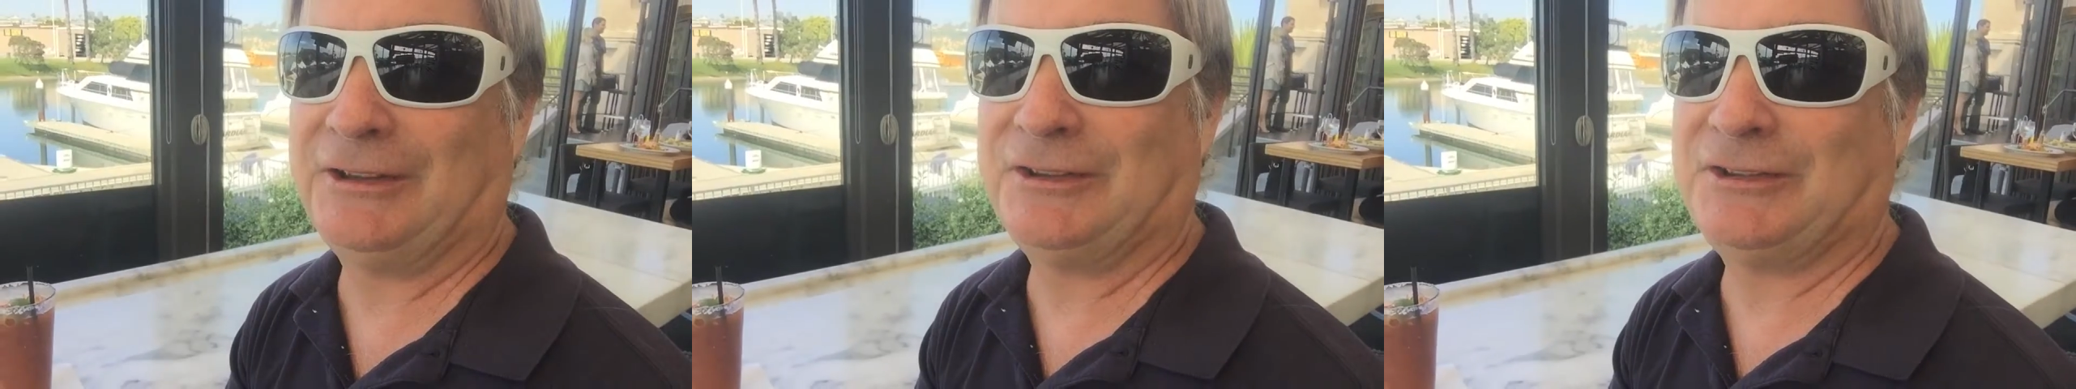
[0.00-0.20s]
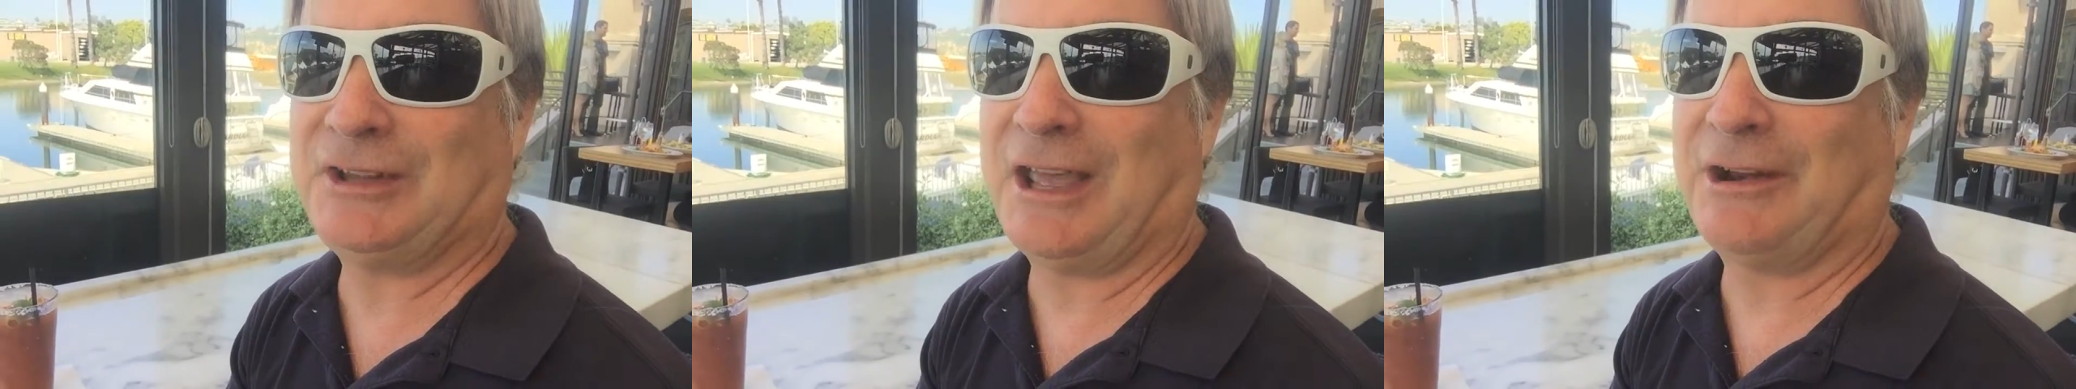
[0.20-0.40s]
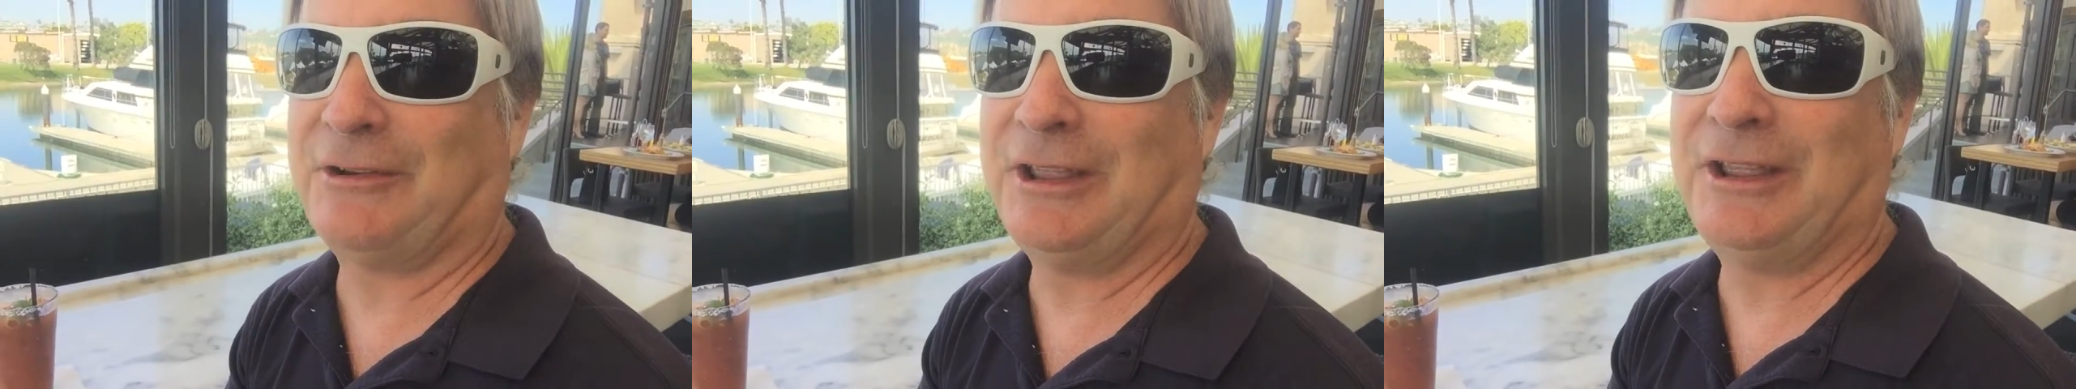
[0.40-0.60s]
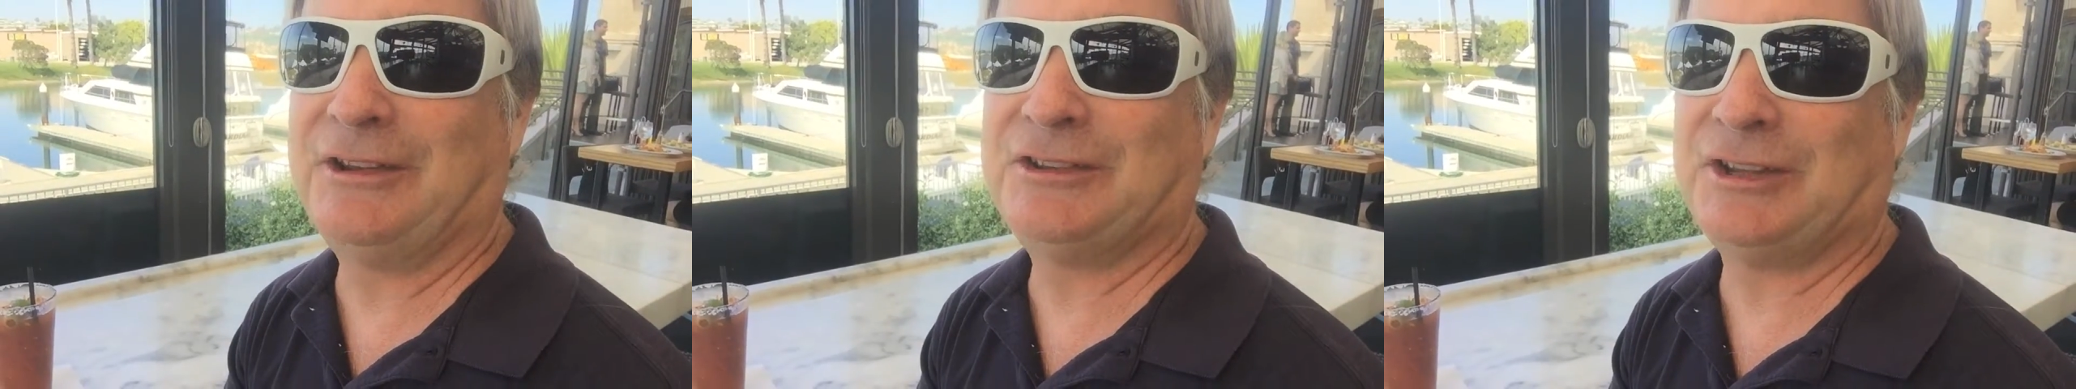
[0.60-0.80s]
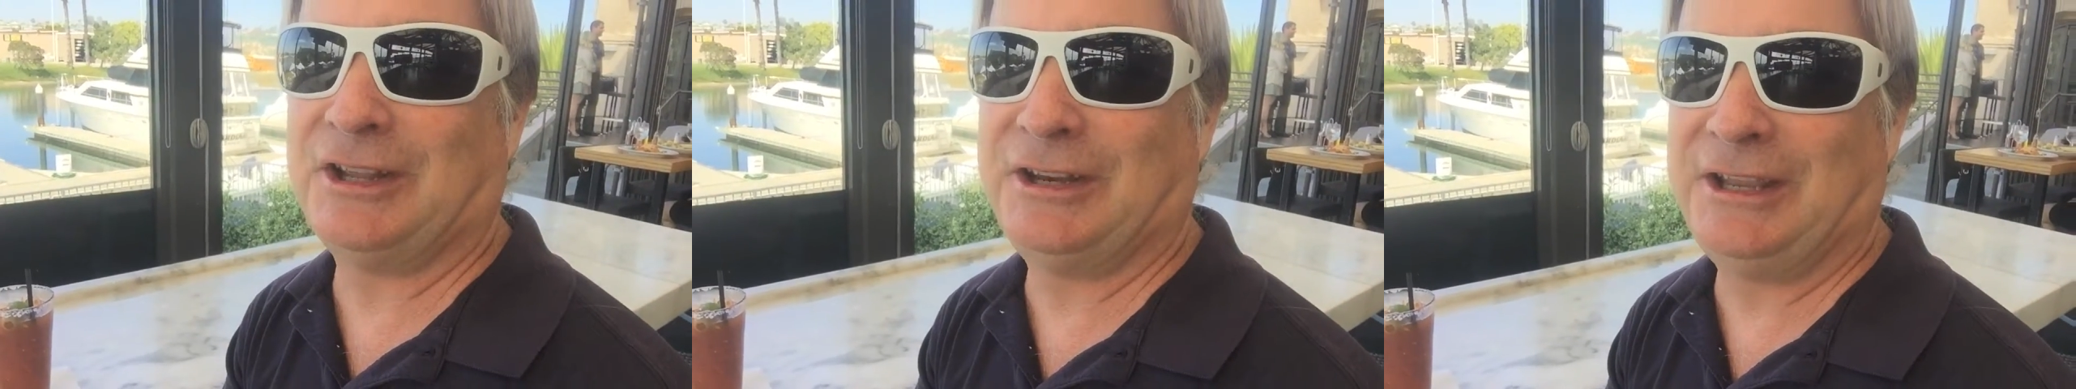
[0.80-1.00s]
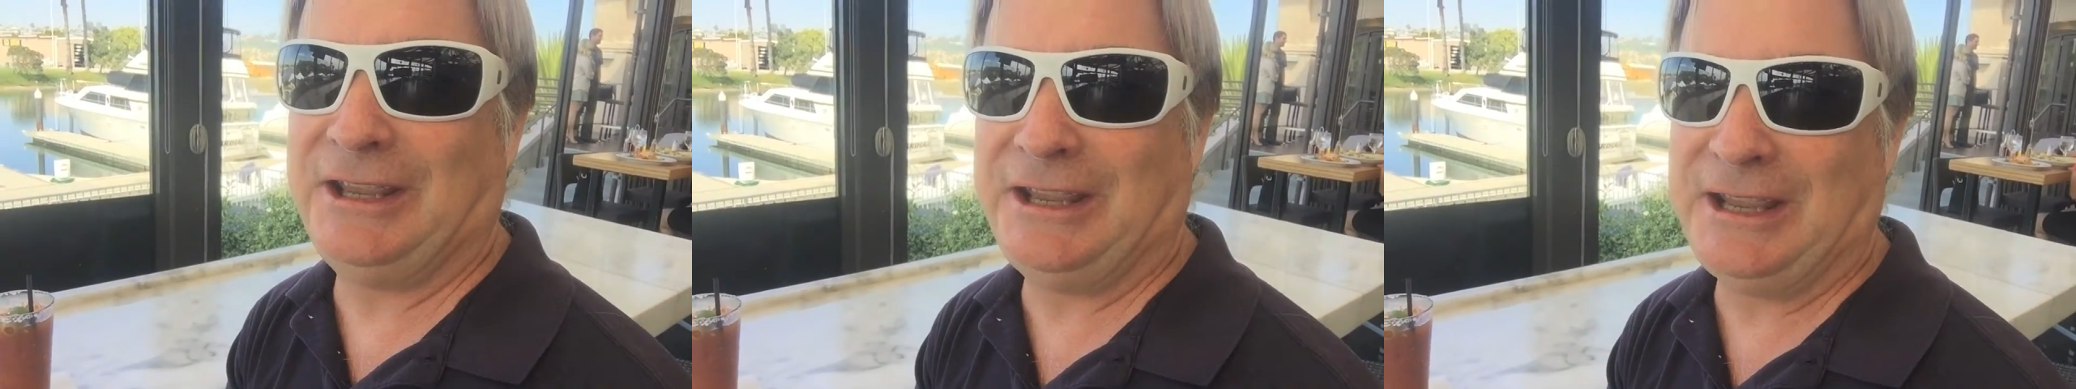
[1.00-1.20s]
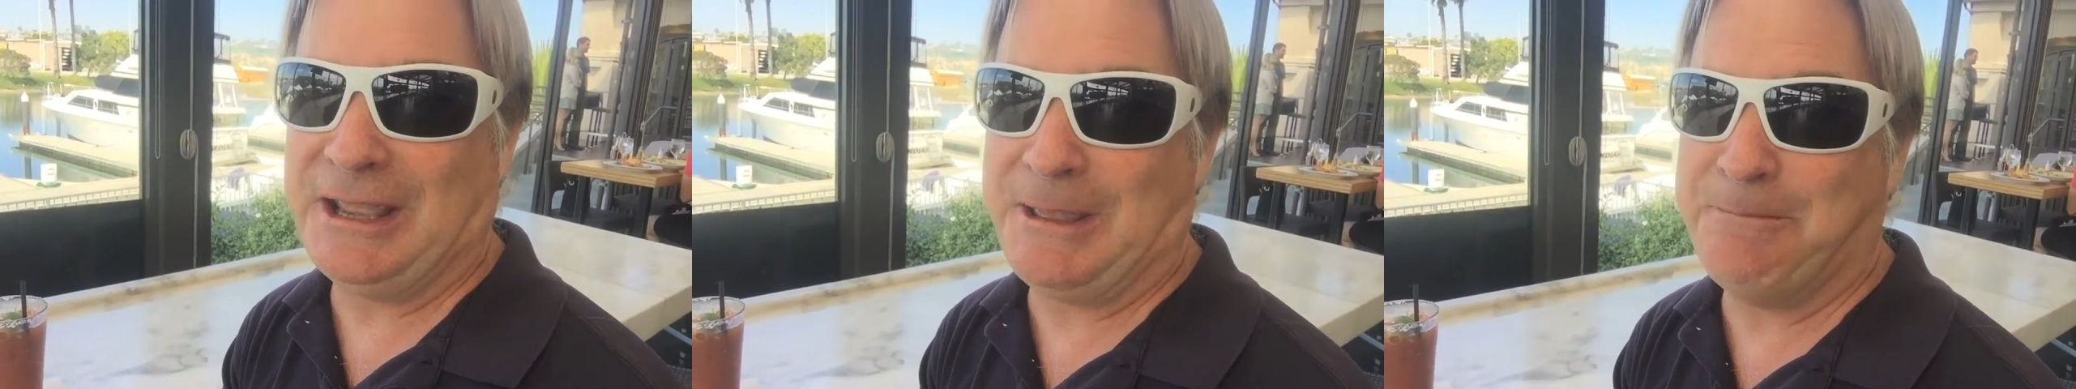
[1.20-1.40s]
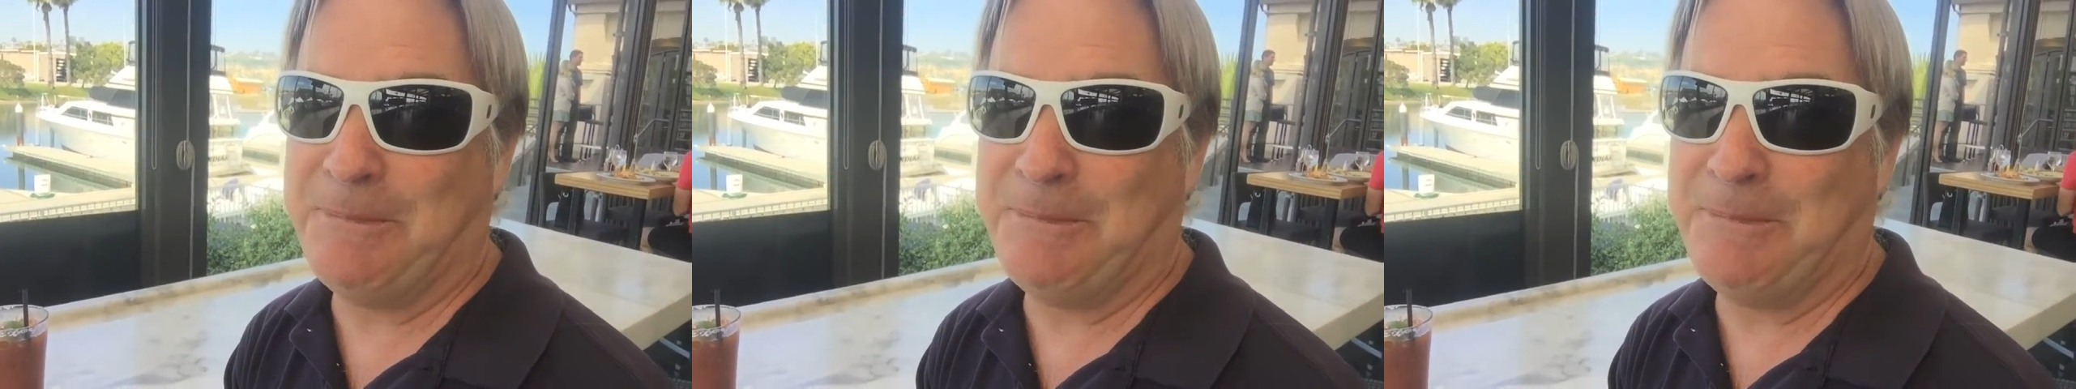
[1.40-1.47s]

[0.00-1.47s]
Saturday, Sunday,